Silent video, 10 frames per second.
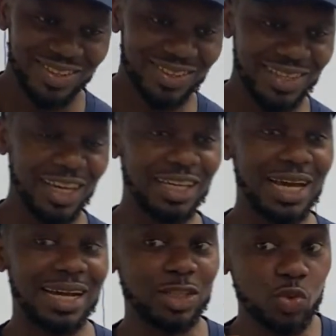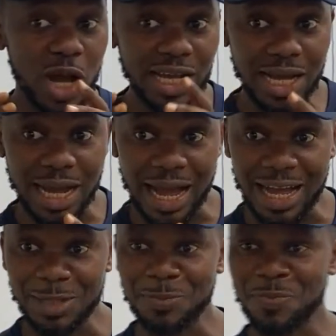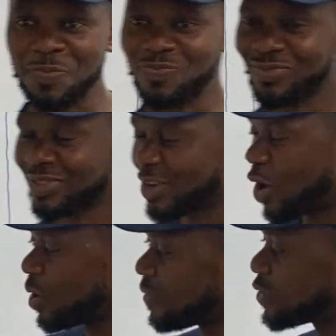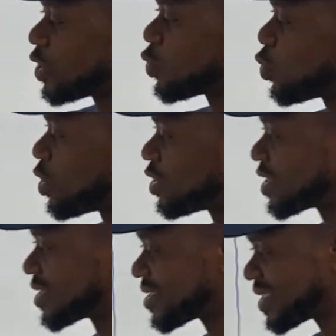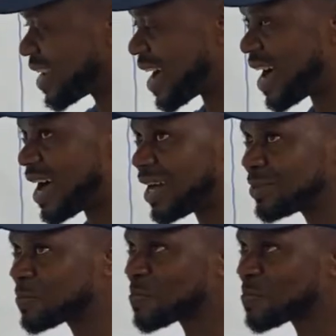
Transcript: the Gagatuangaga. All of such words are